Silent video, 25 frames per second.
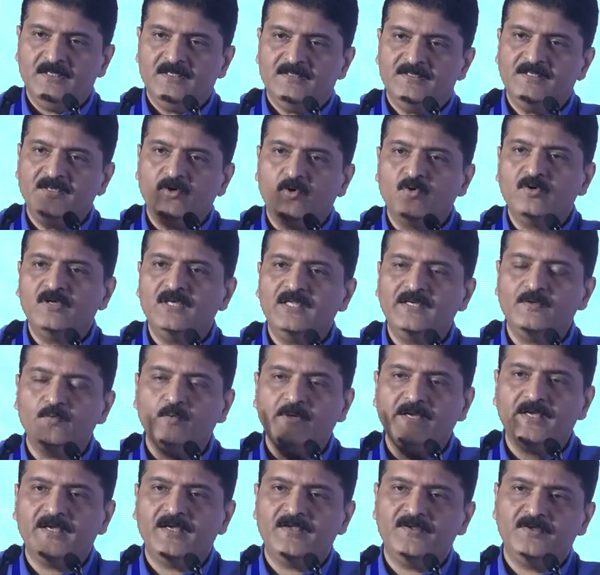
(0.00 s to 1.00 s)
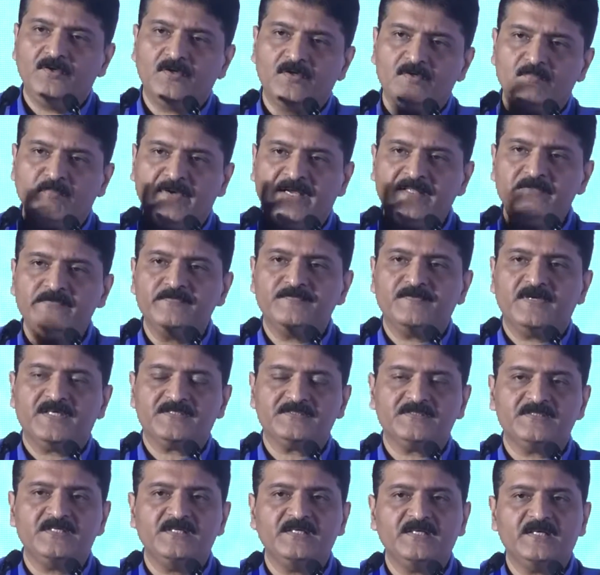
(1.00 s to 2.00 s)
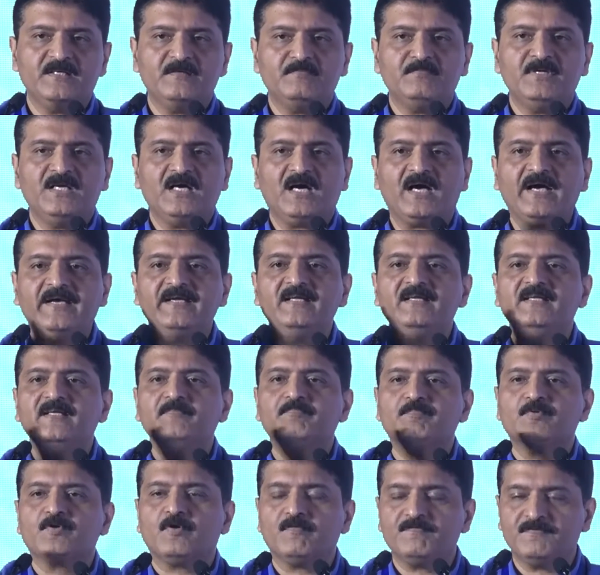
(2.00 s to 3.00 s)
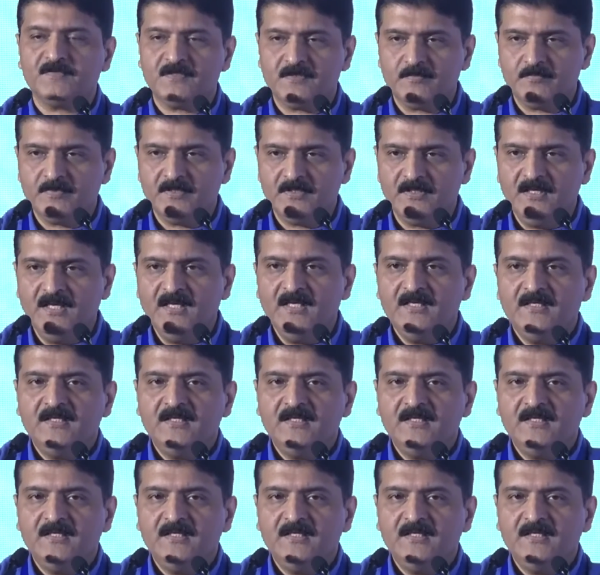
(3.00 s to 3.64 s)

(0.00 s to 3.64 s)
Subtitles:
The only way your manufacturing can be highly profitable